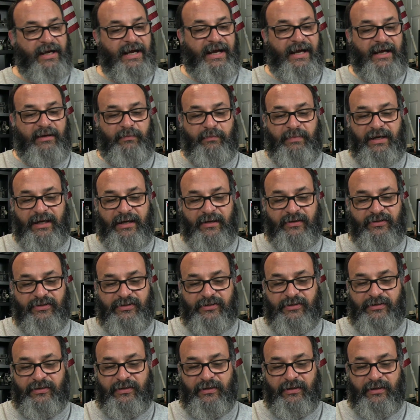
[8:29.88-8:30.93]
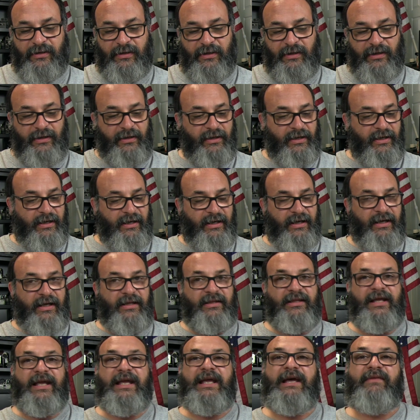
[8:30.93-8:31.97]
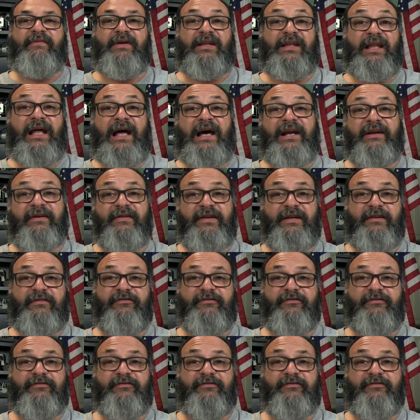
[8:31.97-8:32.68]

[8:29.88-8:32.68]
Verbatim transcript: Anbex. And they have a lot of